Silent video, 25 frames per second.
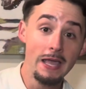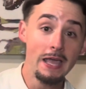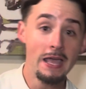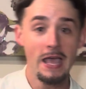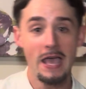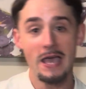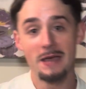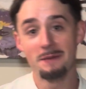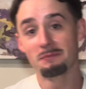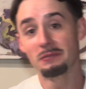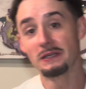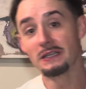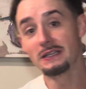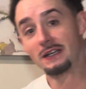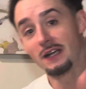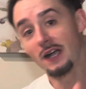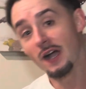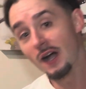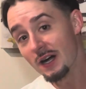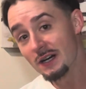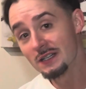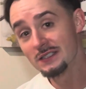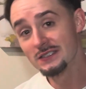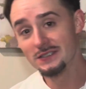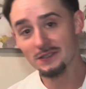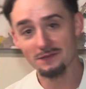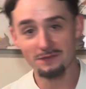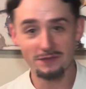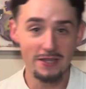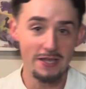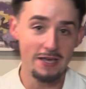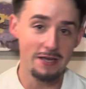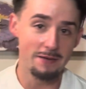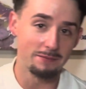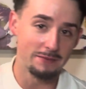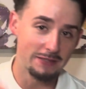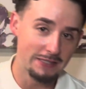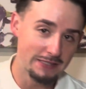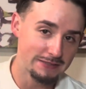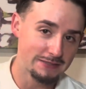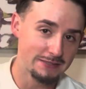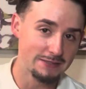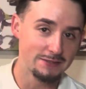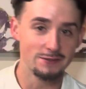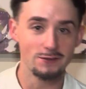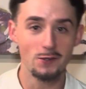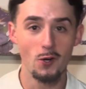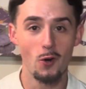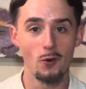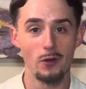and because of them this is
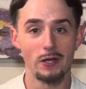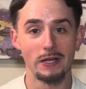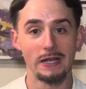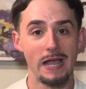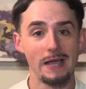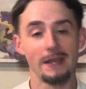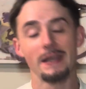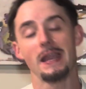going on.